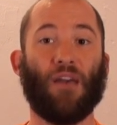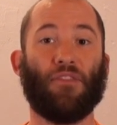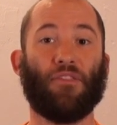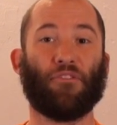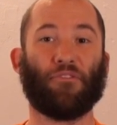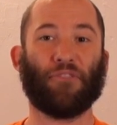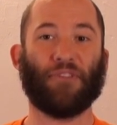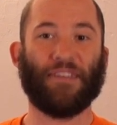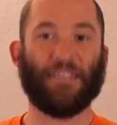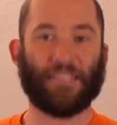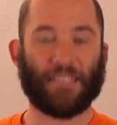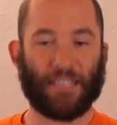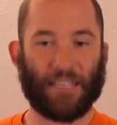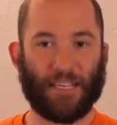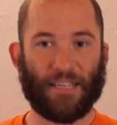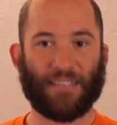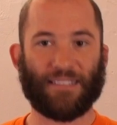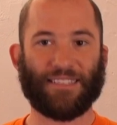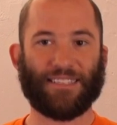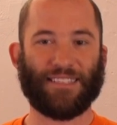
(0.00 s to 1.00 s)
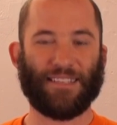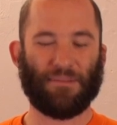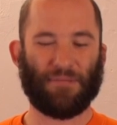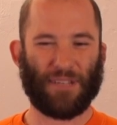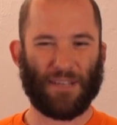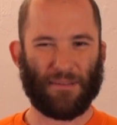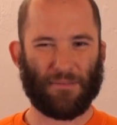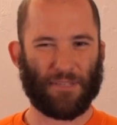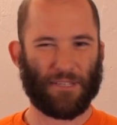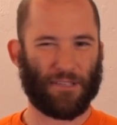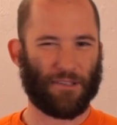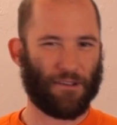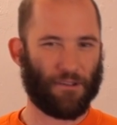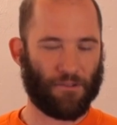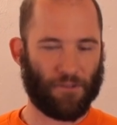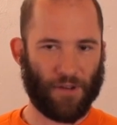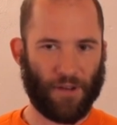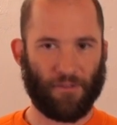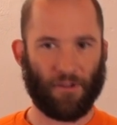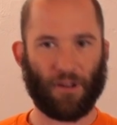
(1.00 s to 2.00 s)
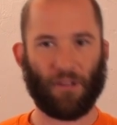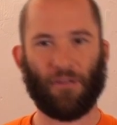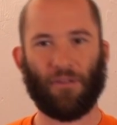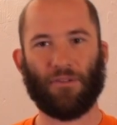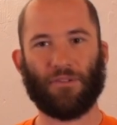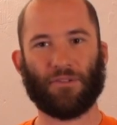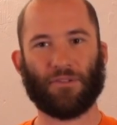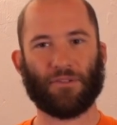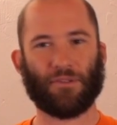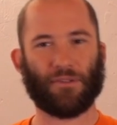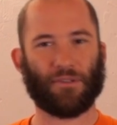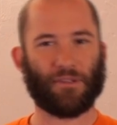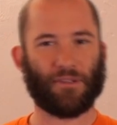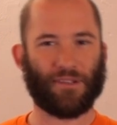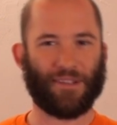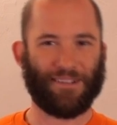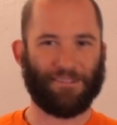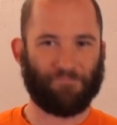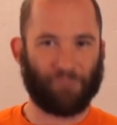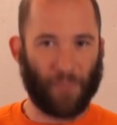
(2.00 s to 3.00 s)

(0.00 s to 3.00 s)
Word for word: The reason is, is sometimes these hard drive enclosures are